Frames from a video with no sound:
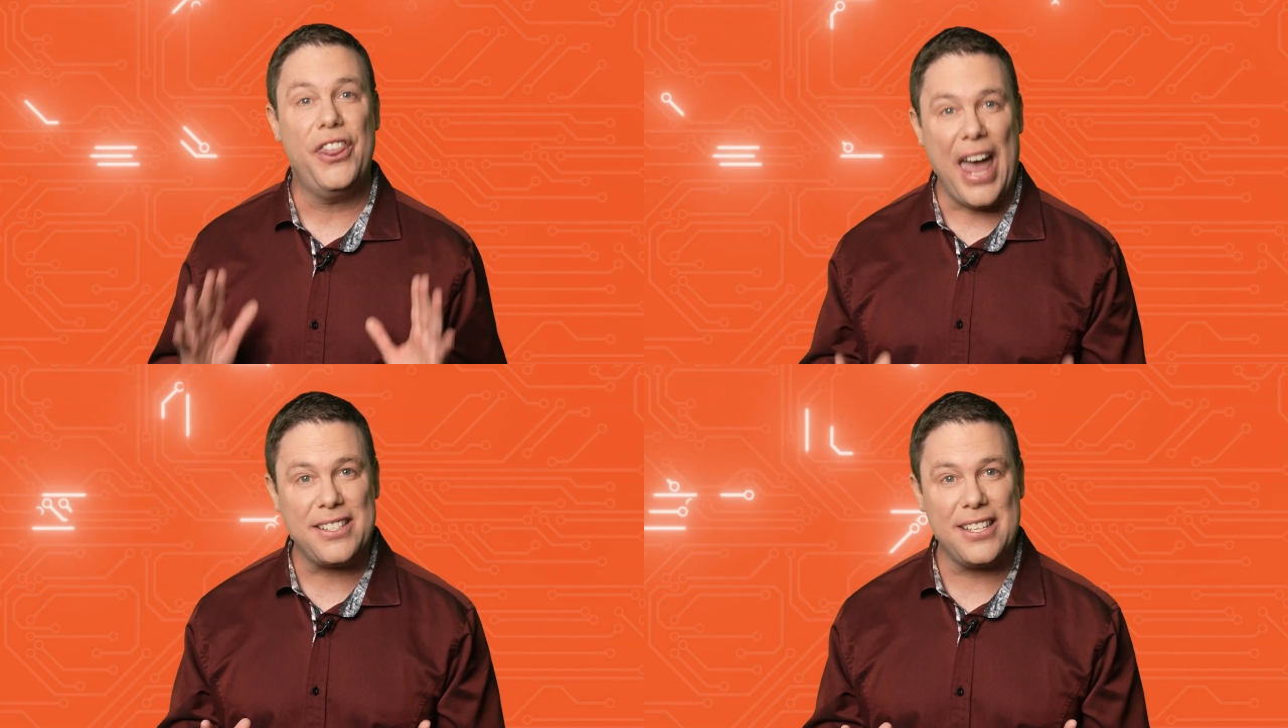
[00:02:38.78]

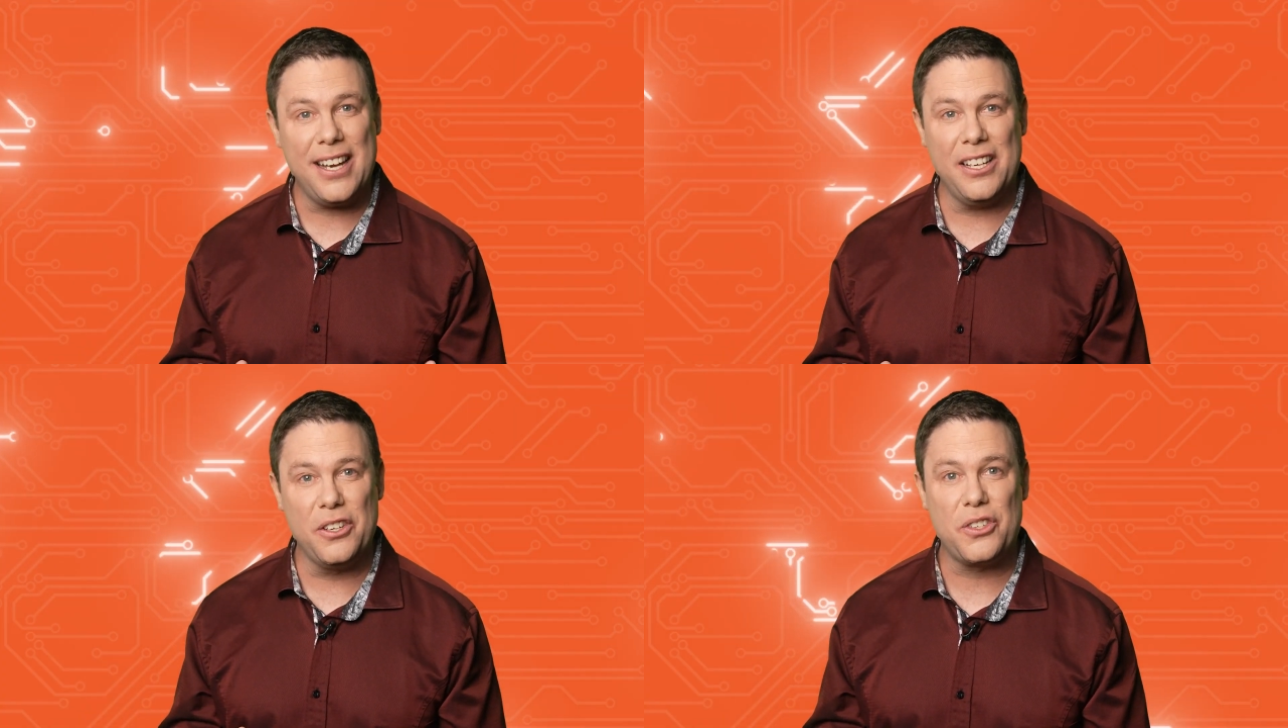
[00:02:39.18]
That's
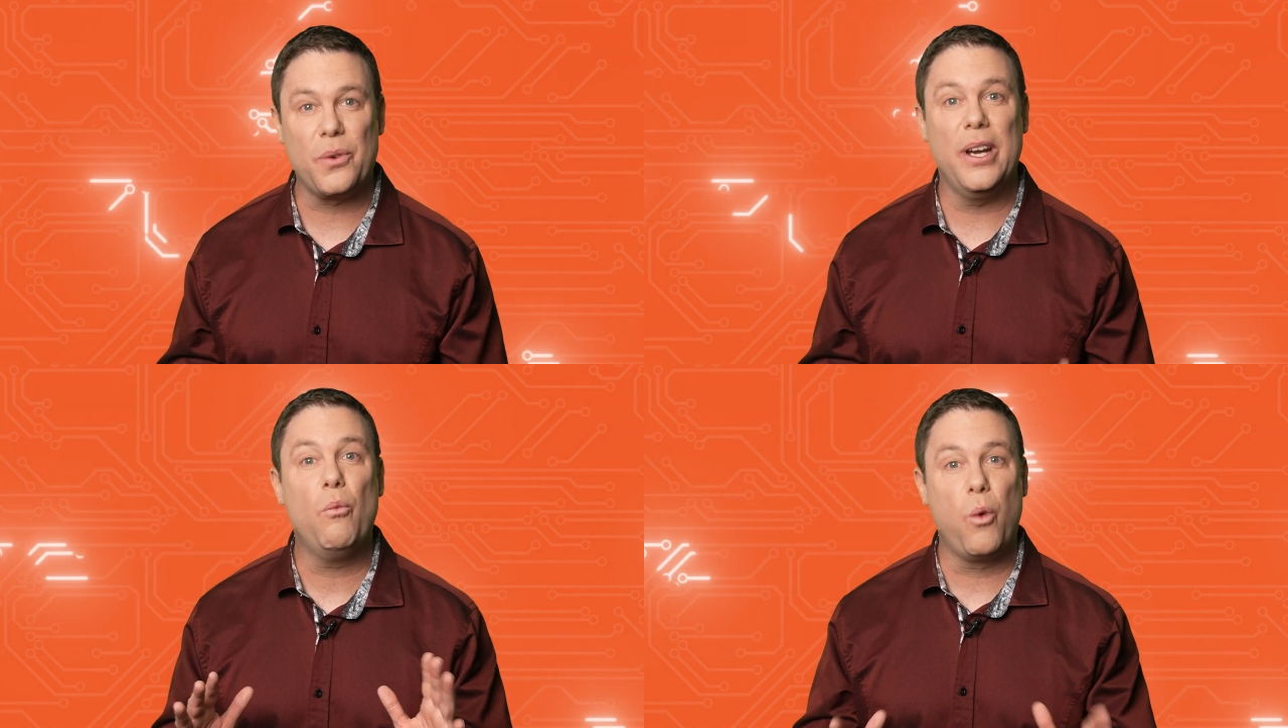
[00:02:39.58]
an
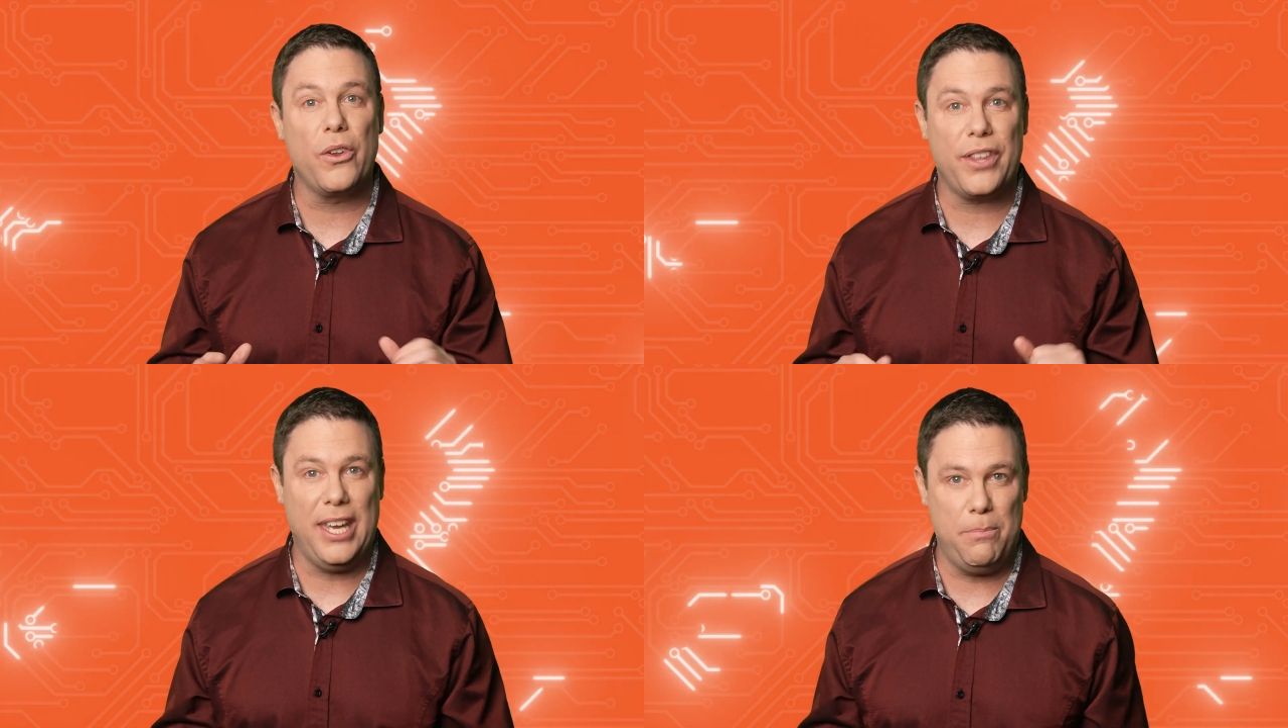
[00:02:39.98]
industry
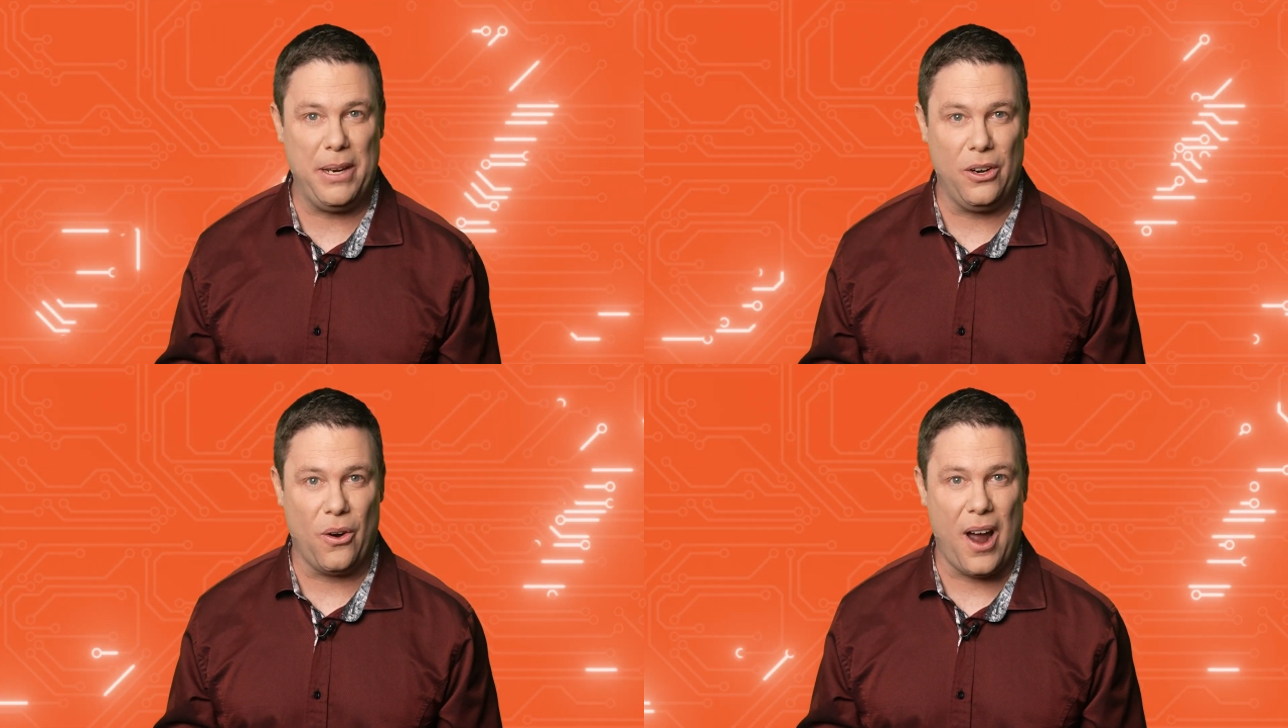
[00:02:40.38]
worth
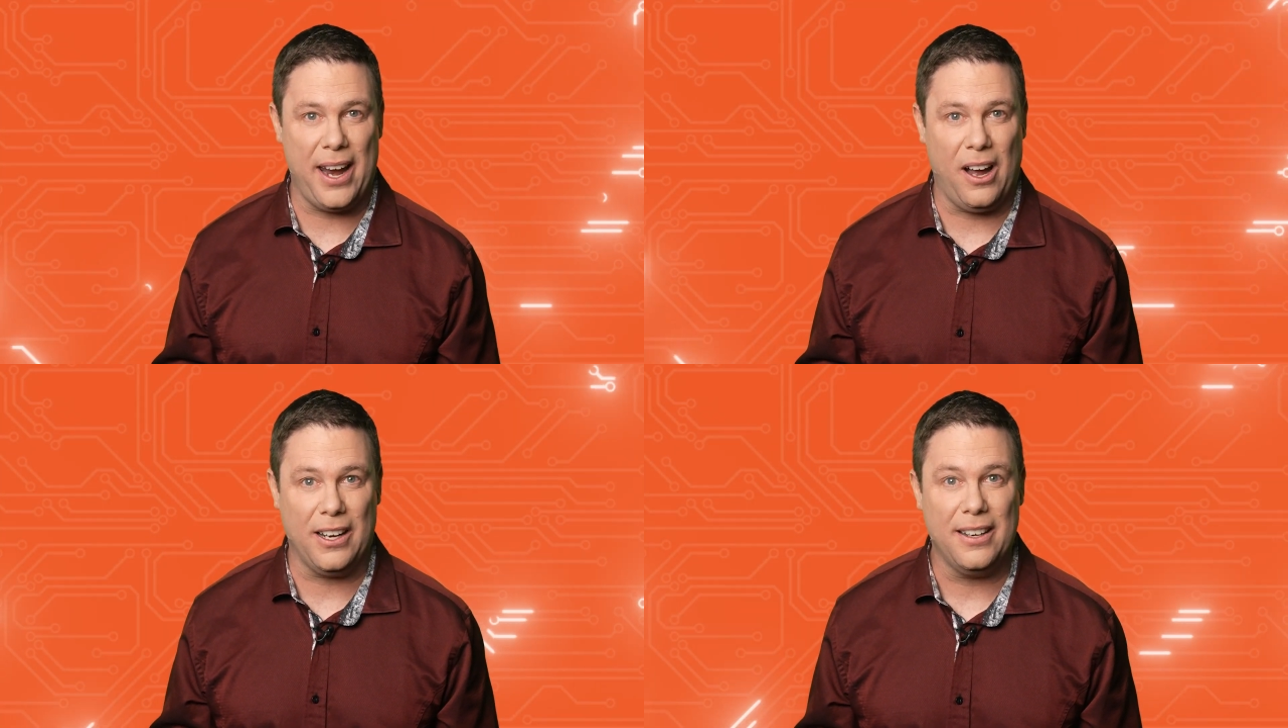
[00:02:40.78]
keeping your
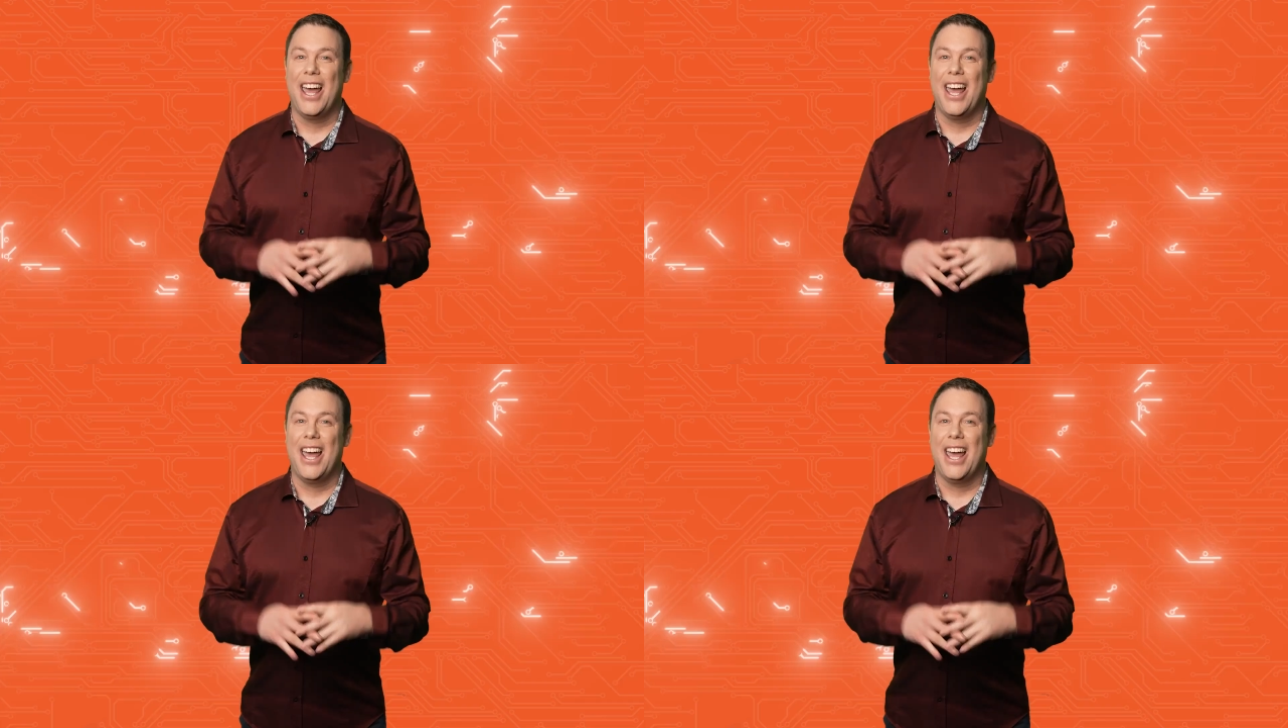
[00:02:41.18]
eye on.